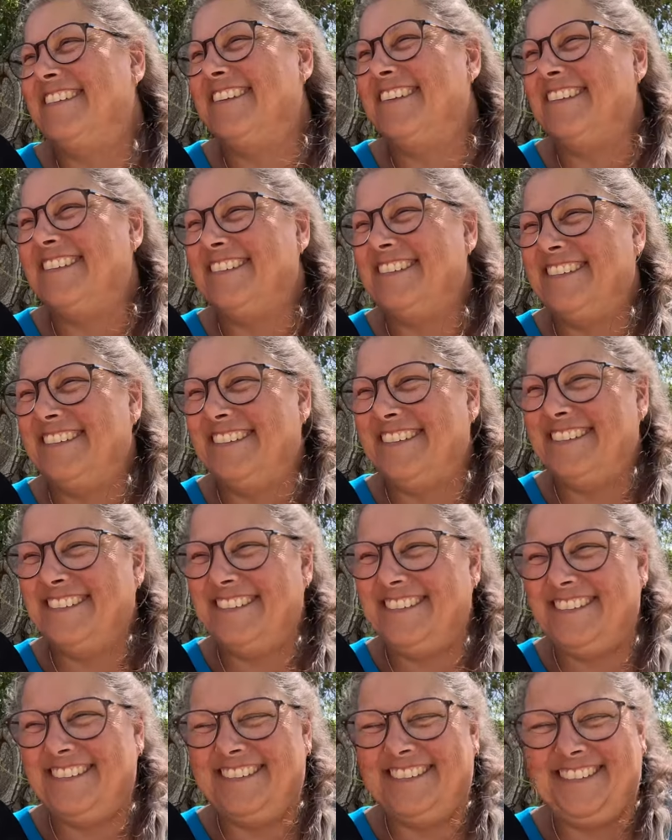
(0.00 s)

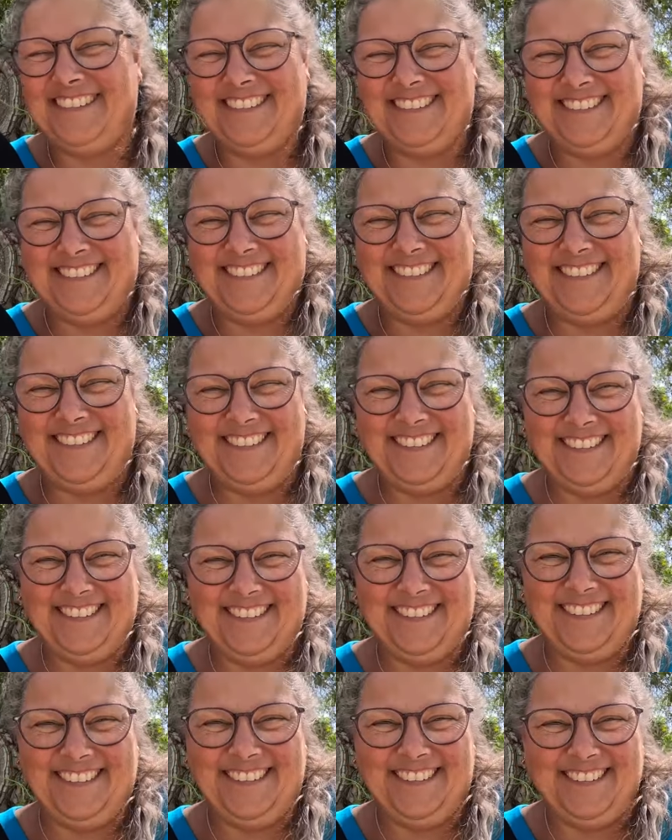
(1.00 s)

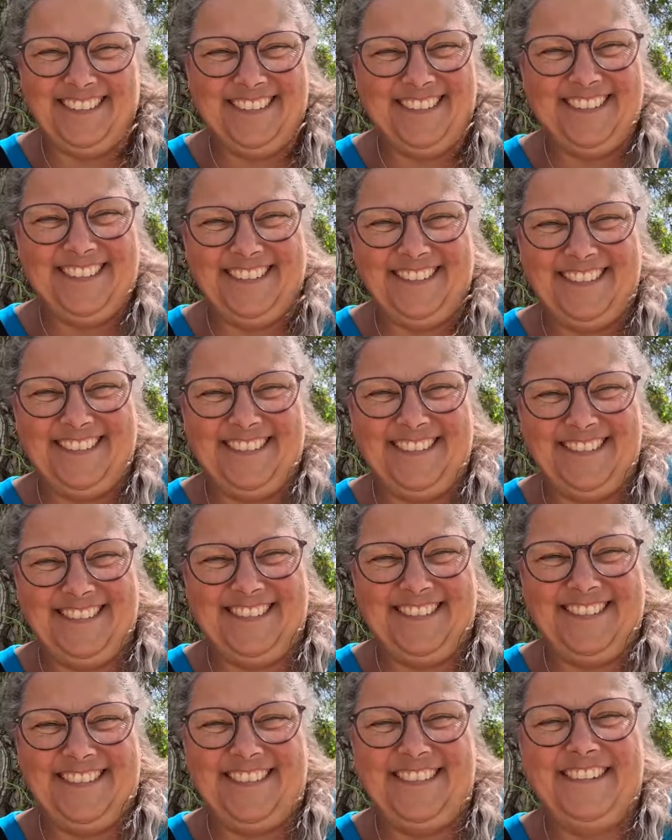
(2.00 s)

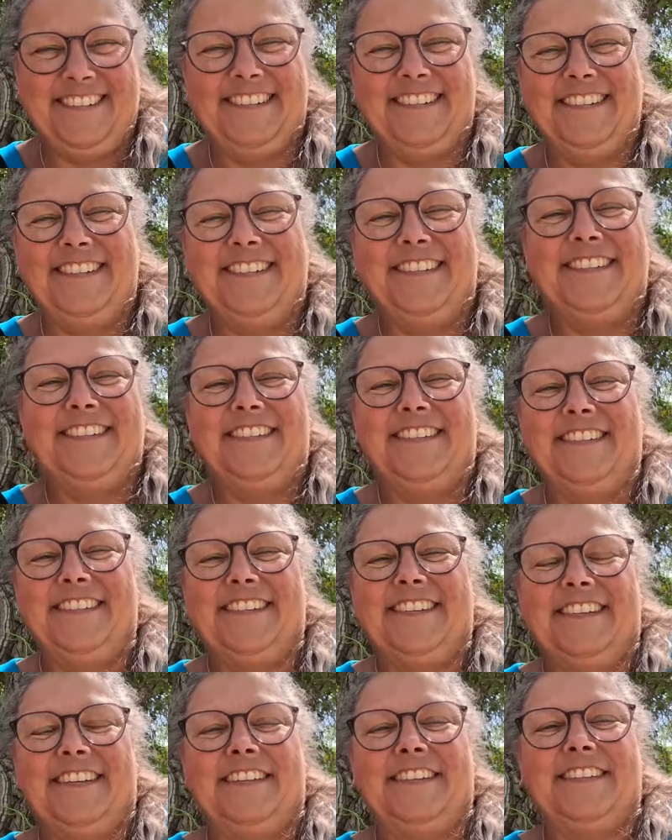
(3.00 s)

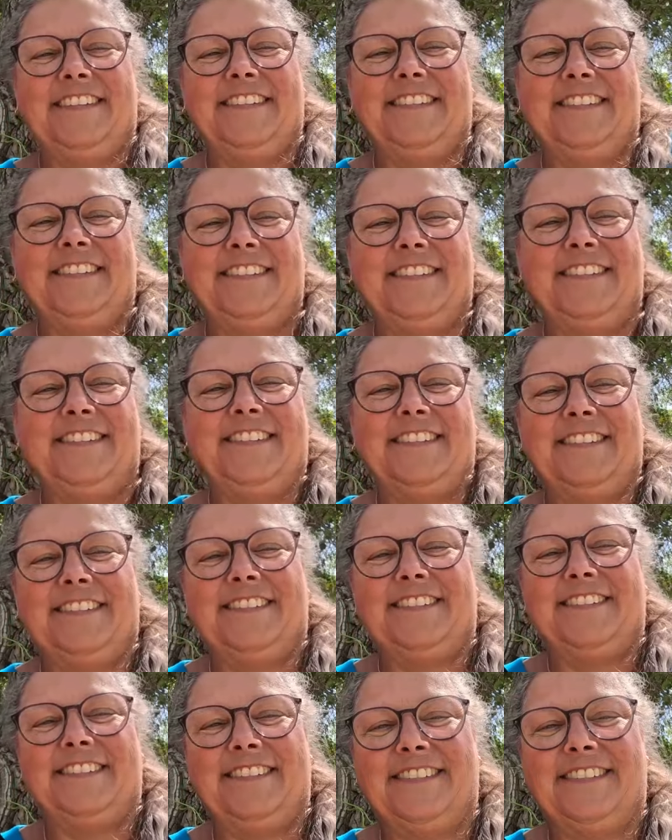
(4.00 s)
No words are spoken by the person on screen.